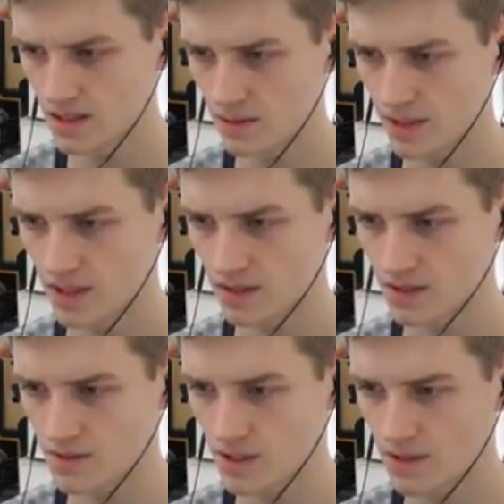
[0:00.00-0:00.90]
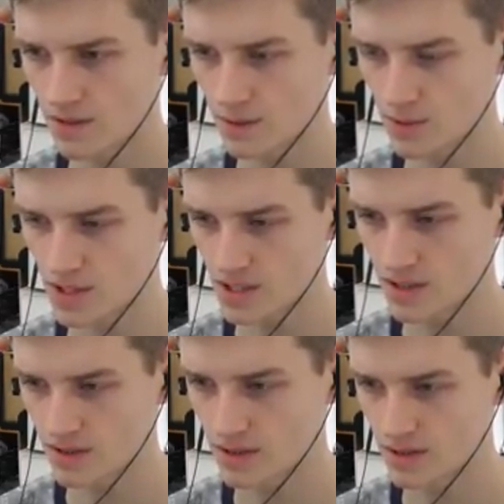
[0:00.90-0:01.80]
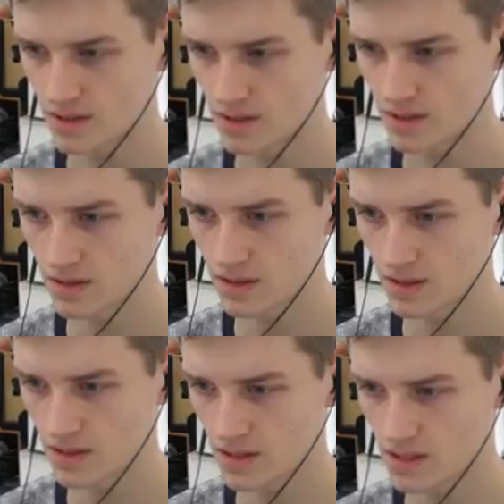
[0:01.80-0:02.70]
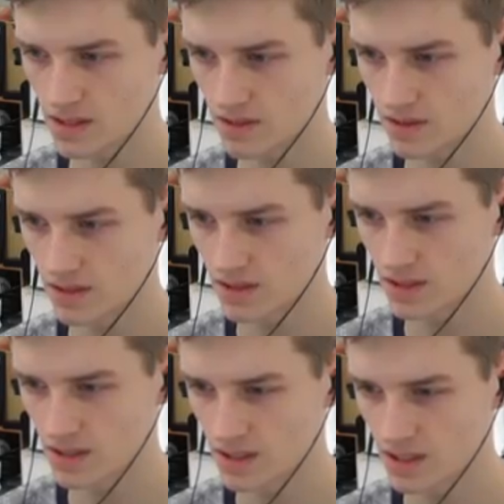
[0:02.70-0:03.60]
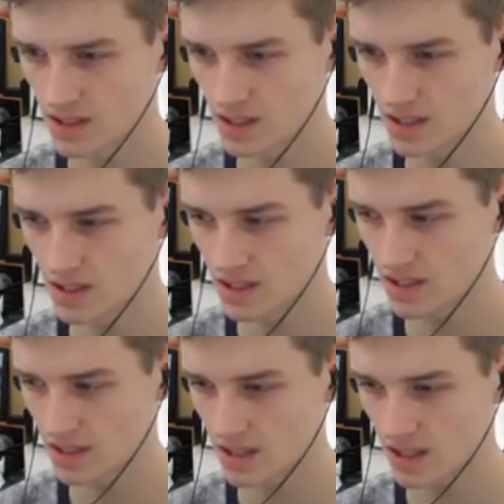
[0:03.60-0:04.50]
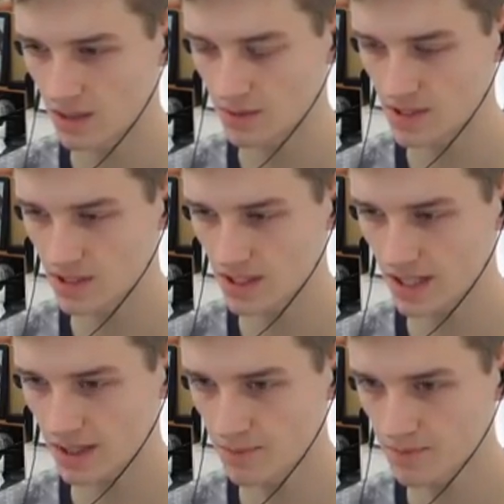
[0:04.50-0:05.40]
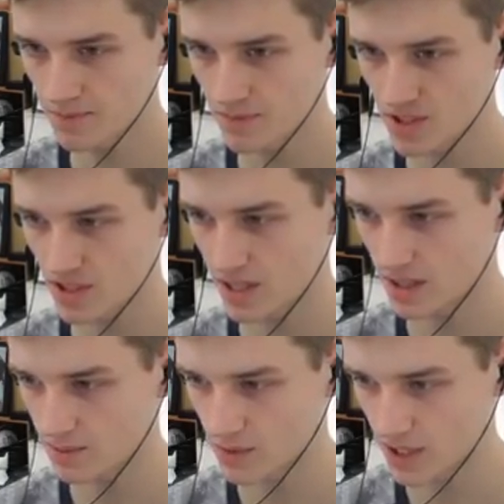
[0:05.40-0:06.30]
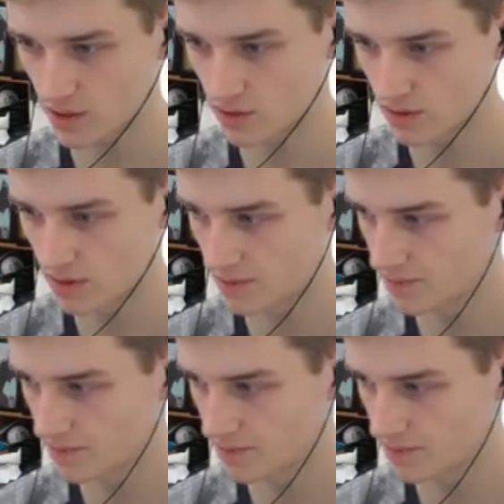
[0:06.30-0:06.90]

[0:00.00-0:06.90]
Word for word: Oh wait, oh, it's, oh, it was just here. It's here. Uh, we're still gonna get them? We're still gonna get them. Okay, cool.